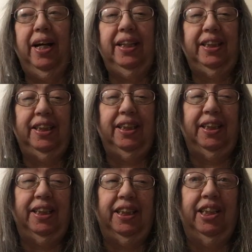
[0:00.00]
I
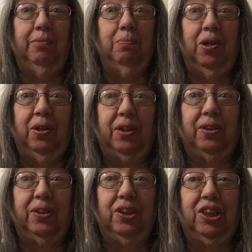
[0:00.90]
did in
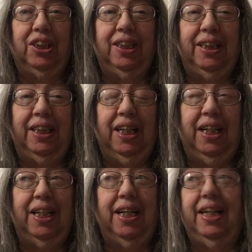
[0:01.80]
March.
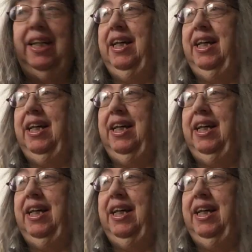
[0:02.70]
Yeah,